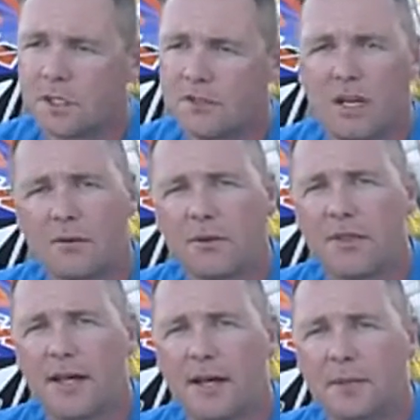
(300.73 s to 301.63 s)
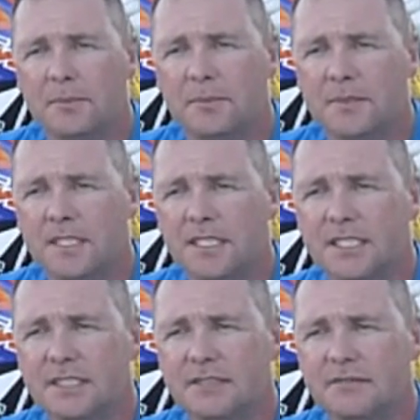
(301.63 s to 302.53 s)
talked with them,
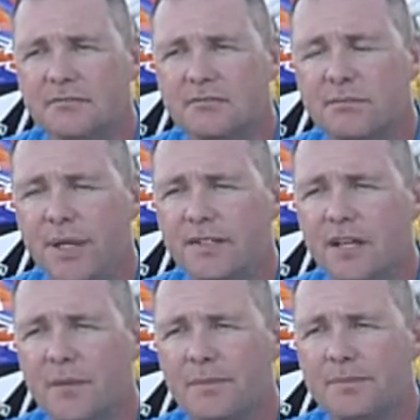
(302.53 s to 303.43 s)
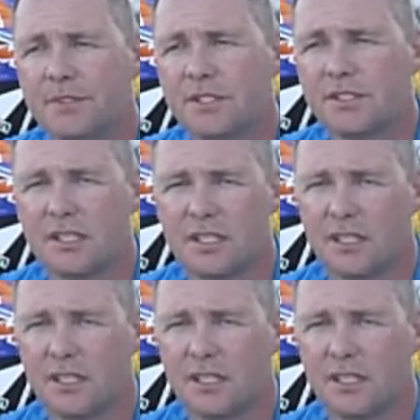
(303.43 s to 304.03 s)
and picked up just a